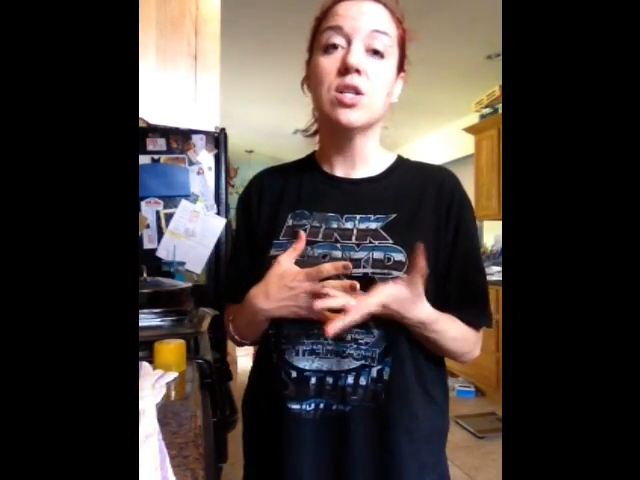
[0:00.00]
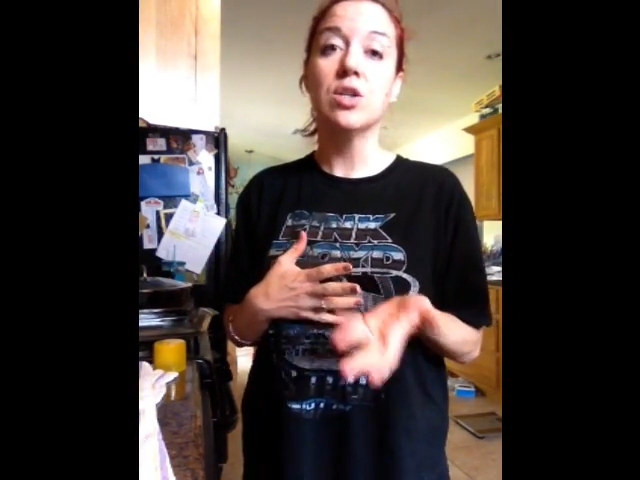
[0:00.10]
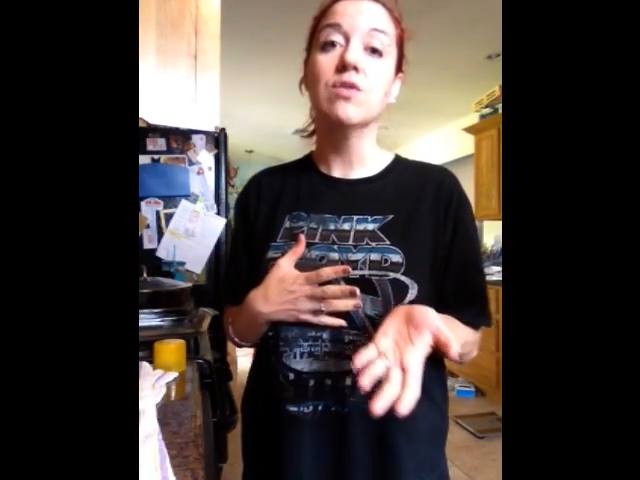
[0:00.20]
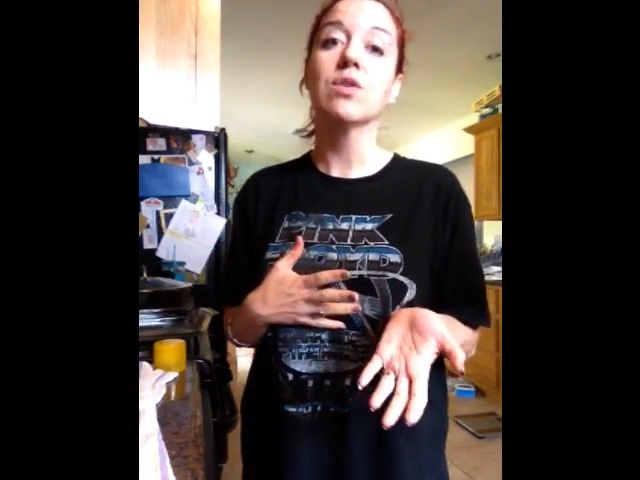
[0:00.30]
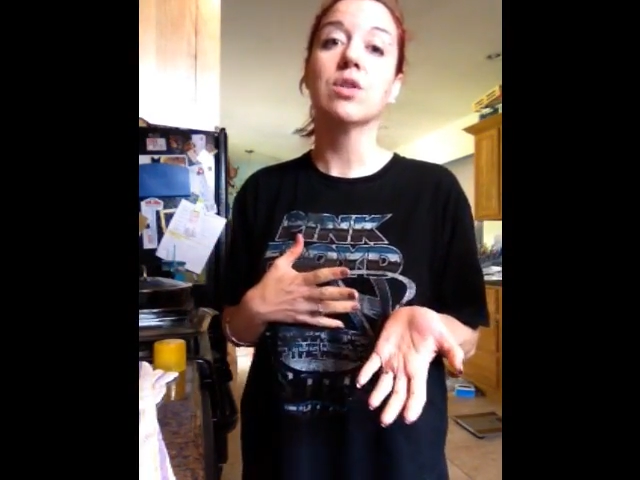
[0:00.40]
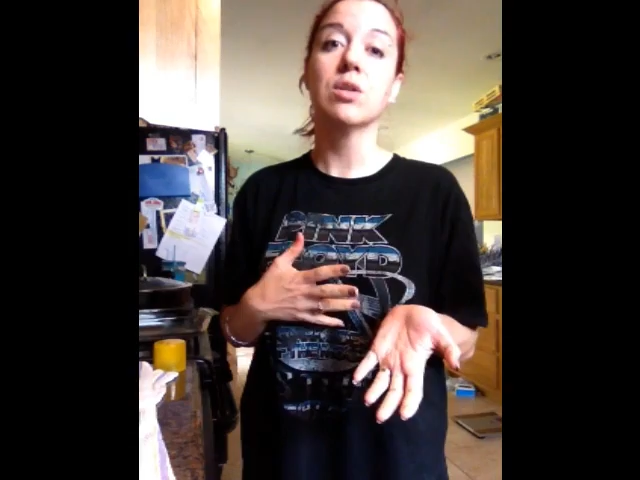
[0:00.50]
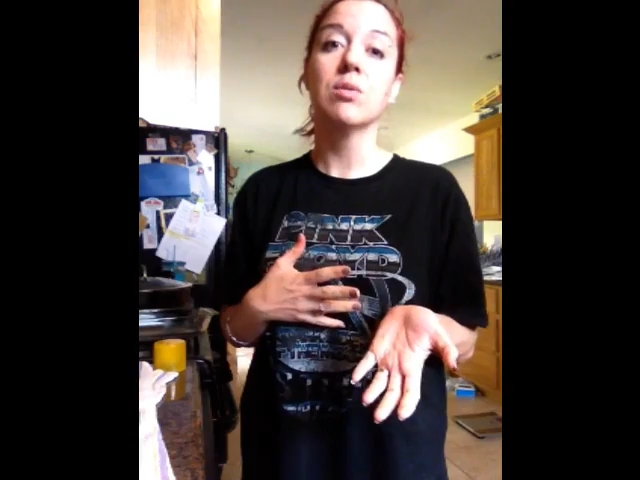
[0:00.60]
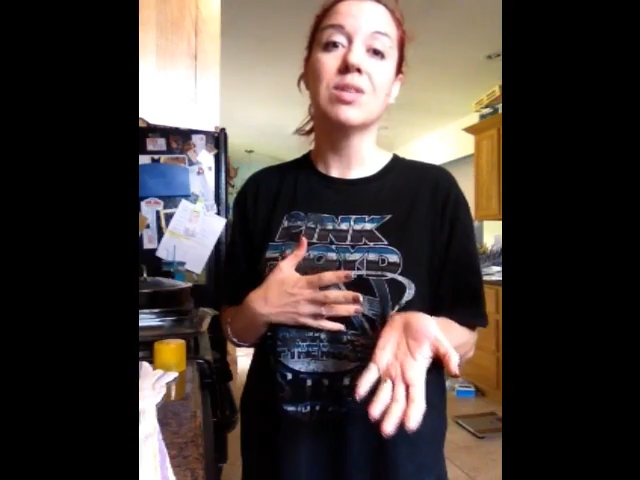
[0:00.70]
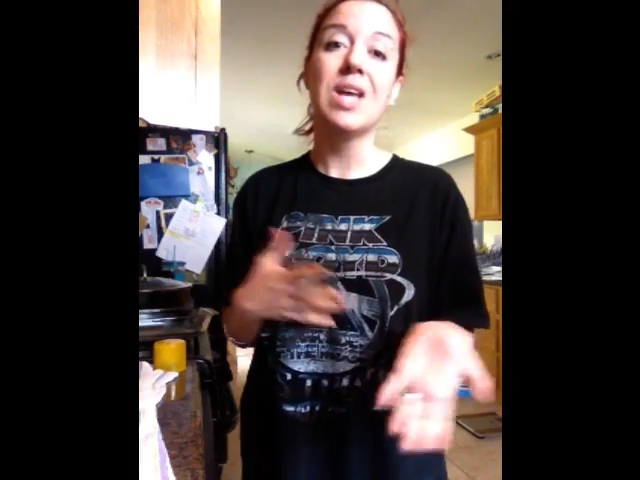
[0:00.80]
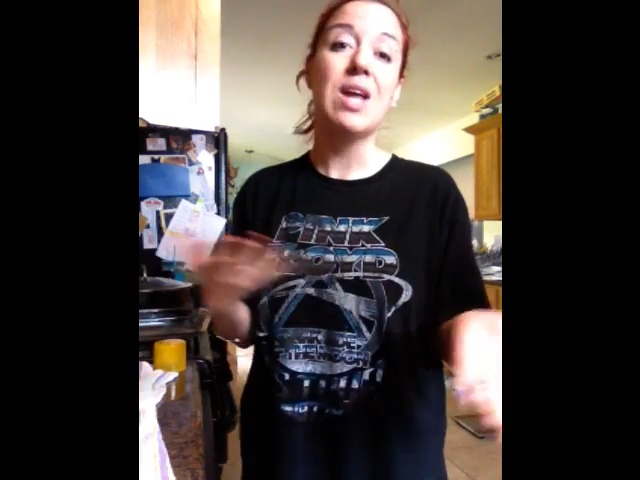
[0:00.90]
to overcook.
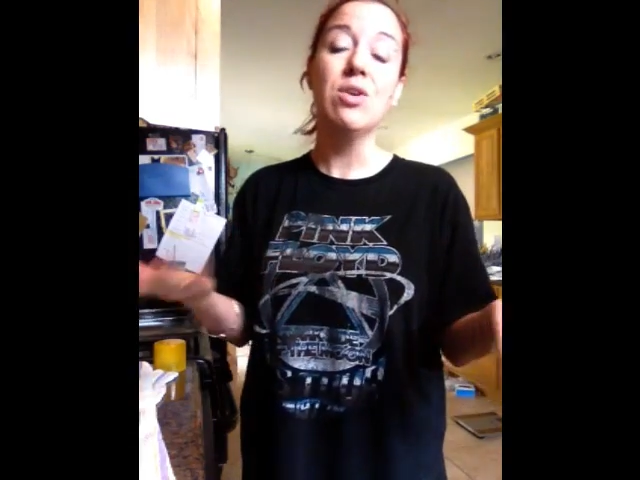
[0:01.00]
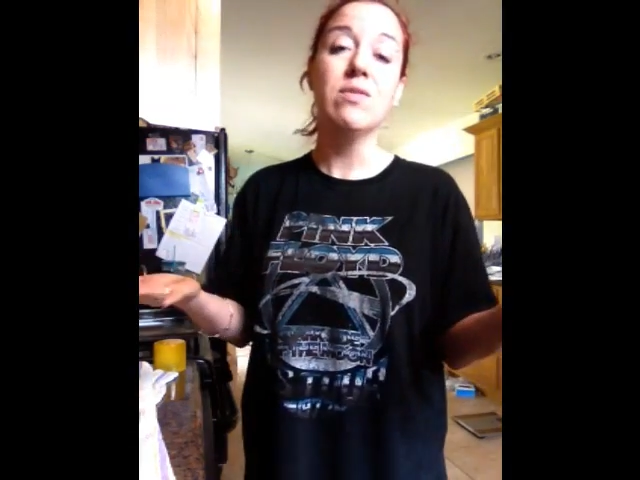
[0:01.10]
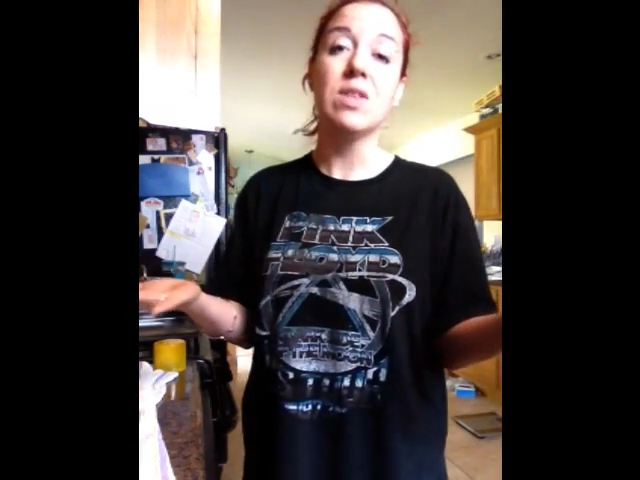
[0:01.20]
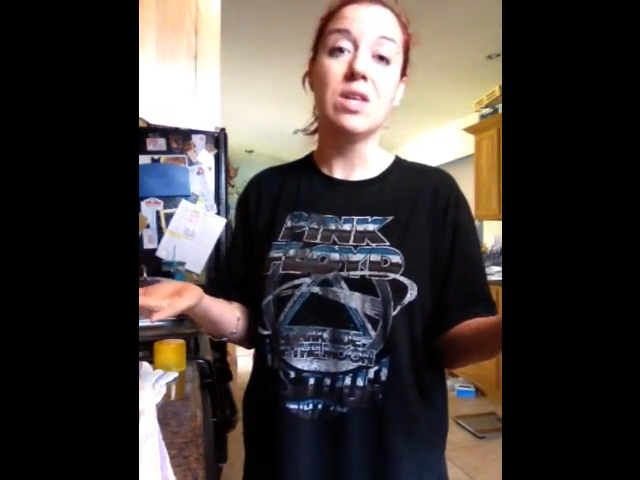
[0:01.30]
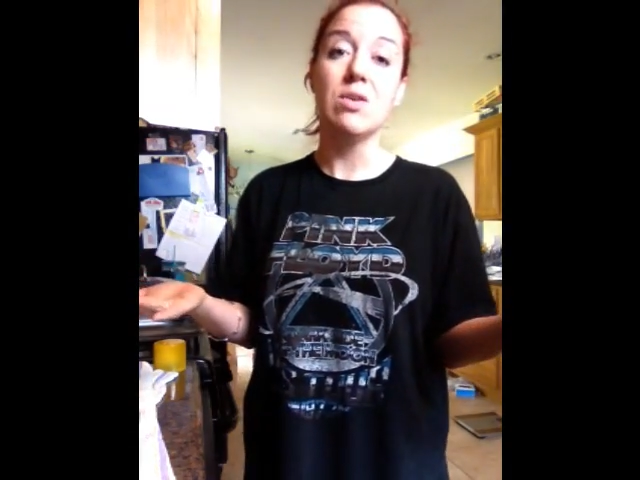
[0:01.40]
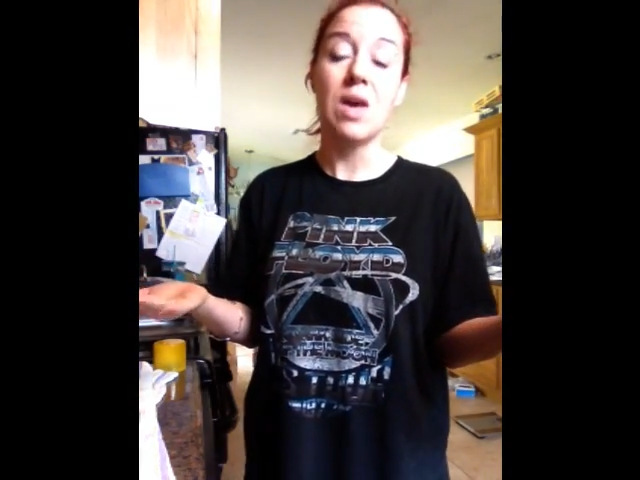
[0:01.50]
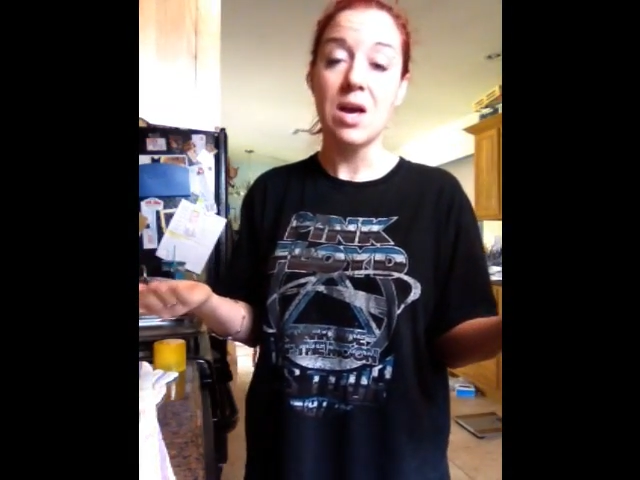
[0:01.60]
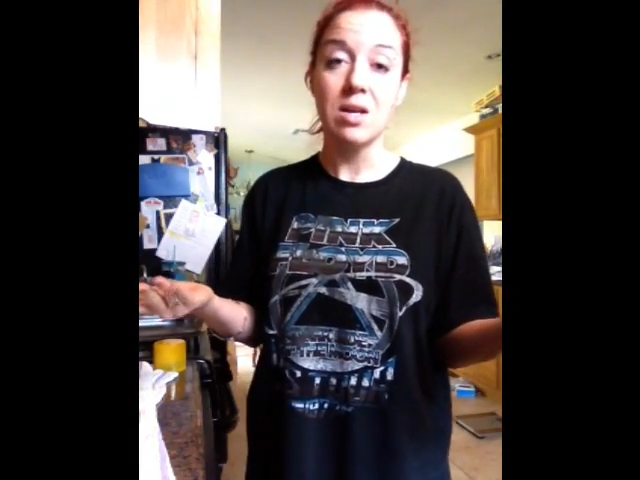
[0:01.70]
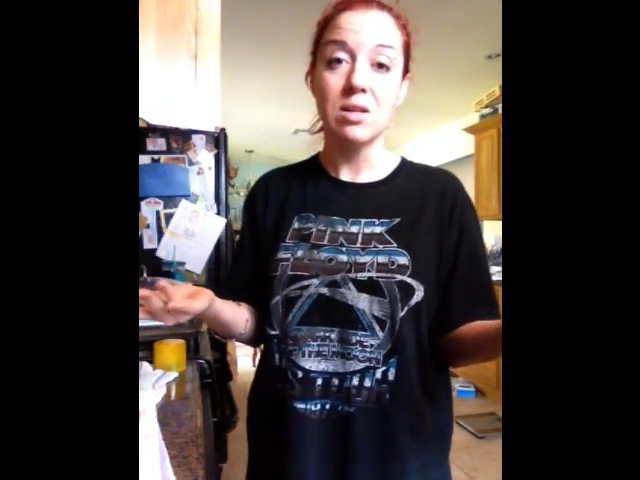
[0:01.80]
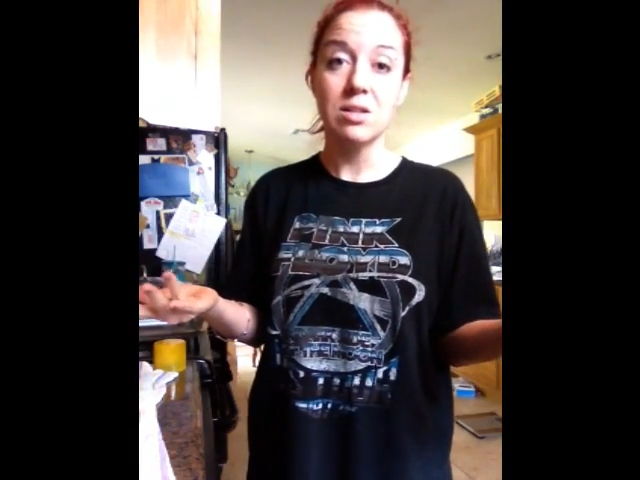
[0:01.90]
I don't even think you
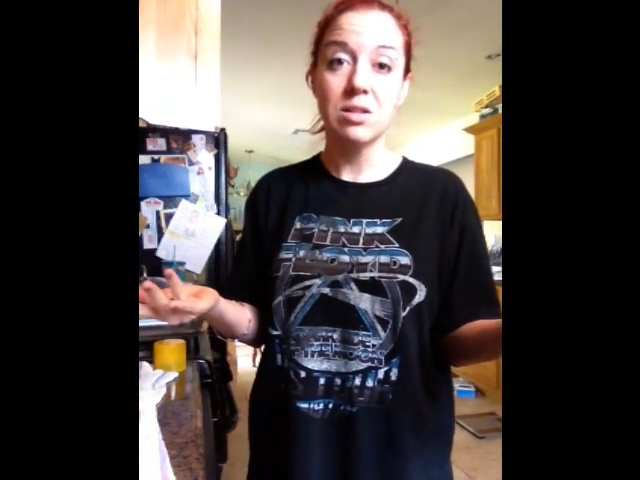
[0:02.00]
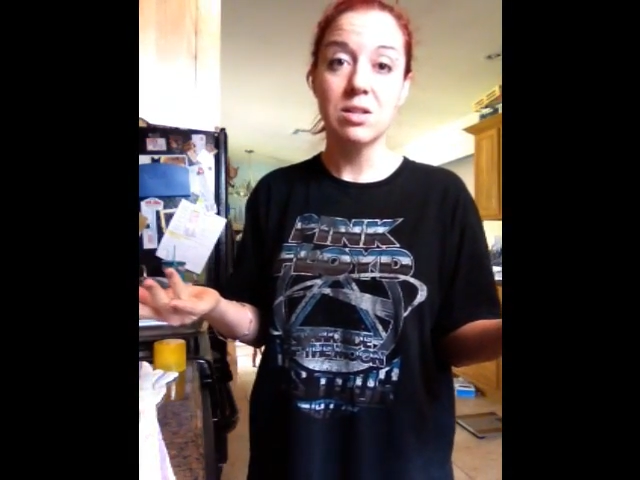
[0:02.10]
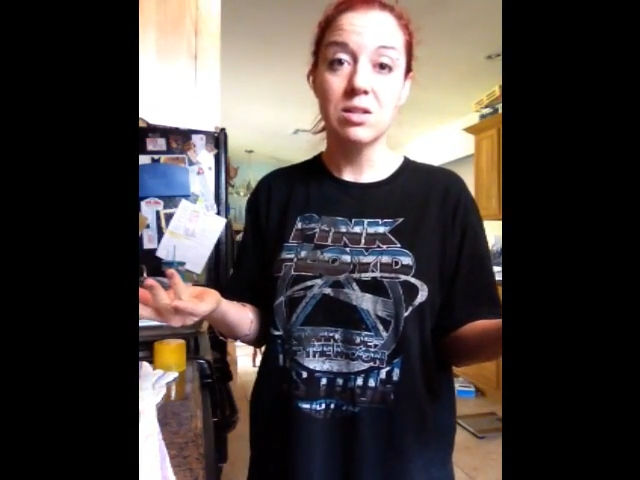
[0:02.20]
can.